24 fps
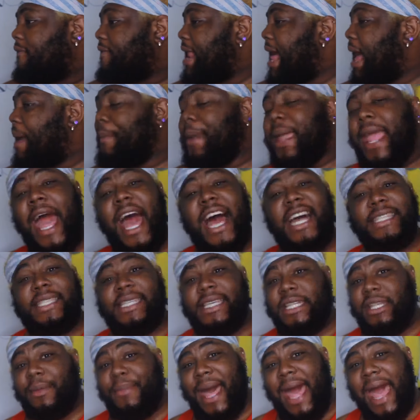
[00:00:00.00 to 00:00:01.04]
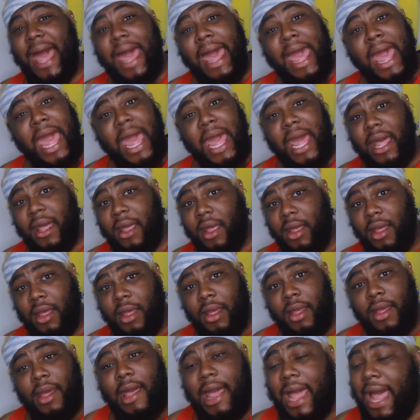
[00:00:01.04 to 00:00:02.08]
Fly me out to Dubai.
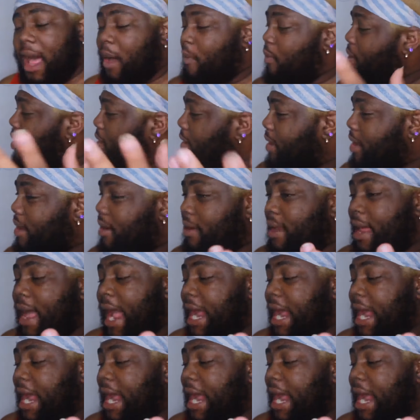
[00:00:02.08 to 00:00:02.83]
I wanna go there,